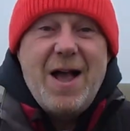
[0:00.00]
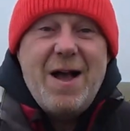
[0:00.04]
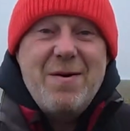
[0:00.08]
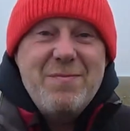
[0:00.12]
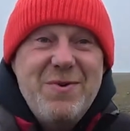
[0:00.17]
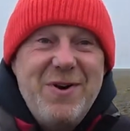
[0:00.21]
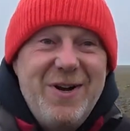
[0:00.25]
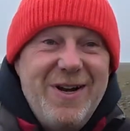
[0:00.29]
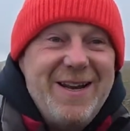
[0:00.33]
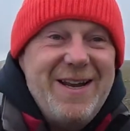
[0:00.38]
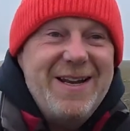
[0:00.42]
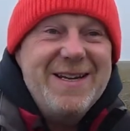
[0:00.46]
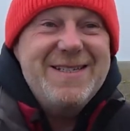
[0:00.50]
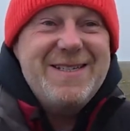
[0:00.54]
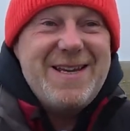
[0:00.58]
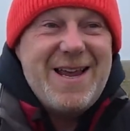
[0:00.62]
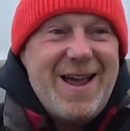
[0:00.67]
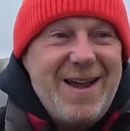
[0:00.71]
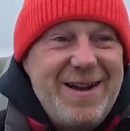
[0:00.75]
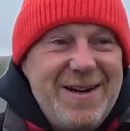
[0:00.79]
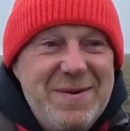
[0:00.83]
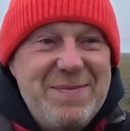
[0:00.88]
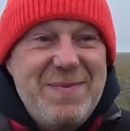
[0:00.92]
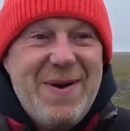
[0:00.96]
I'm really
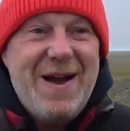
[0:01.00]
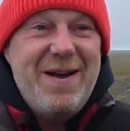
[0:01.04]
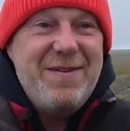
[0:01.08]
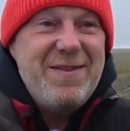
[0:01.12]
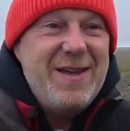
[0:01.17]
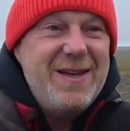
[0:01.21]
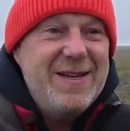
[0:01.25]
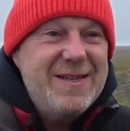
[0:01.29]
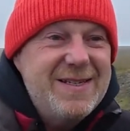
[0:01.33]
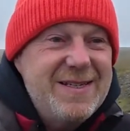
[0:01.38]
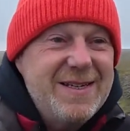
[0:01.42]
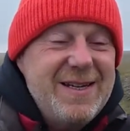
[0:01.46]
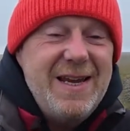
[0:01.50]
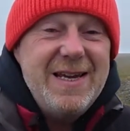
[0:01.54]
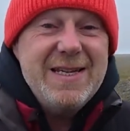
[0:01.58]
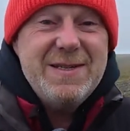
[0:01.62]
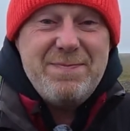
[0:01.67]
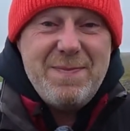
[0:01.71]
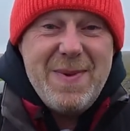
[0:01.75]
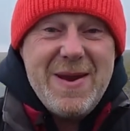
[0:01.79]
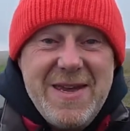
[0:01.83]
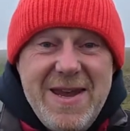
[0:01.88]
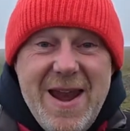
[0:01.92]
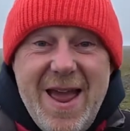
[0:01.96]
excited about this.
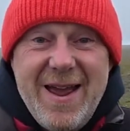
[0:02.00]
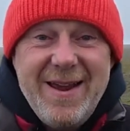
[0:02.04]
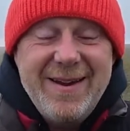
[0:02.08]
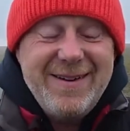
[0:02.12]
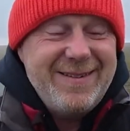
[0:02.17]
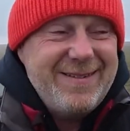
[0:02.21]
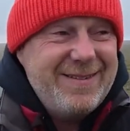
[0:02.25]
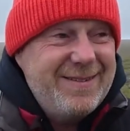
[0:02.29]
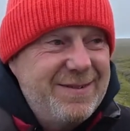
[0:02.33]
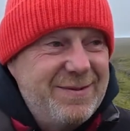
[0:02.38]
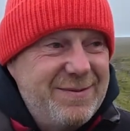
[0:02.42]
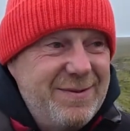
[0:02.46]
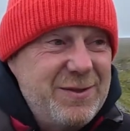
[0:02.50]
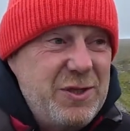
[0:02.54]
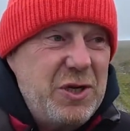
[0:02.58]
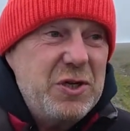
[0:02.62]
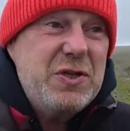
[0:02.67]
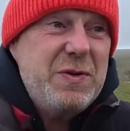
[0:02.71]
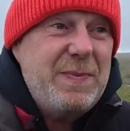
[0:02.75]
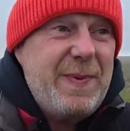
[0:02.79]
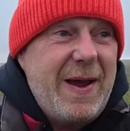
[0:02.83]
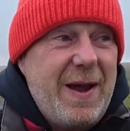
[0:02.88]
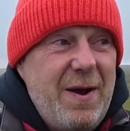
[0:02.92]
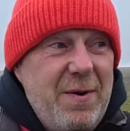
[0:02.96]
It's midnight,
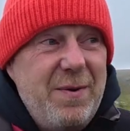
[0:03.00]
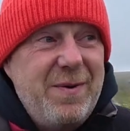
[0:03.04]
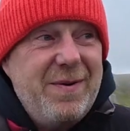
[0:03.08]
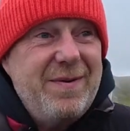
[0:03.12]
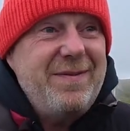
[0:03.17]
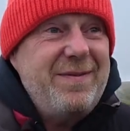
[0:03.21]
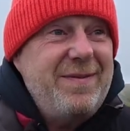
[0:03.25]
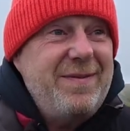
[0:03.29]
just about,